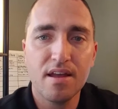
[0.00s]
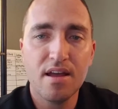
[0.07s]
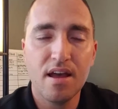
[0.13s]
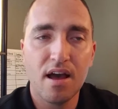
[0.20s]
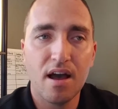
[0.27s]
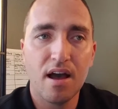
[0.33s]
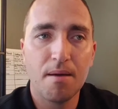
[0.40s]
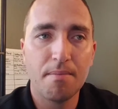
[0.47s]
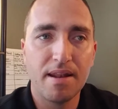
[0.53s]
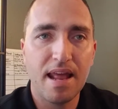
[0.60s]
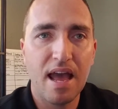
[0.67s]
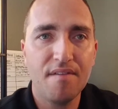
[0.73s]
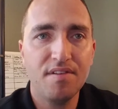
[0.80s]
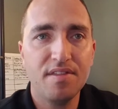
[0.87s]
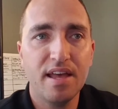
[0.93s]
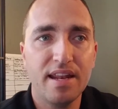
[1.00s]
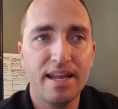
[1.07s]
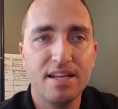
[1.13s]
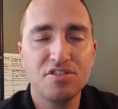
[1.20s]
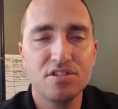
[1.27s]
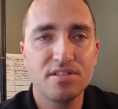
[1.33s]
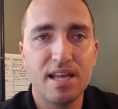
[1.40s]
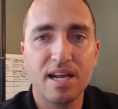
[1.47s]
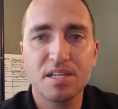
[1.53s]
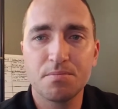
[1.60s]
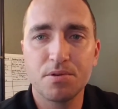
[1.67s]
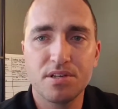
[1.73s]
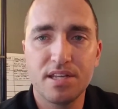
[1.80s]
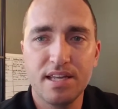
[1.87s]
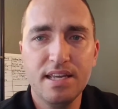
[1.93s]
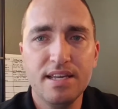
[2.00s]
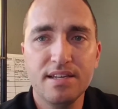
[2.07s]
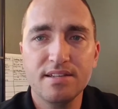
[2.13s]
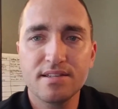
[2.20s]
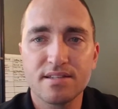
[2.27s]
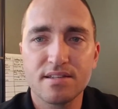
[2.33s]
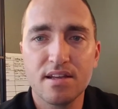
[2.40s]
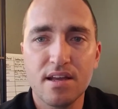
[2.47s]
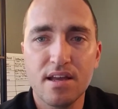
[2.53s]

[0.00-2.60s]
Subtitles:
And having that agent's expertise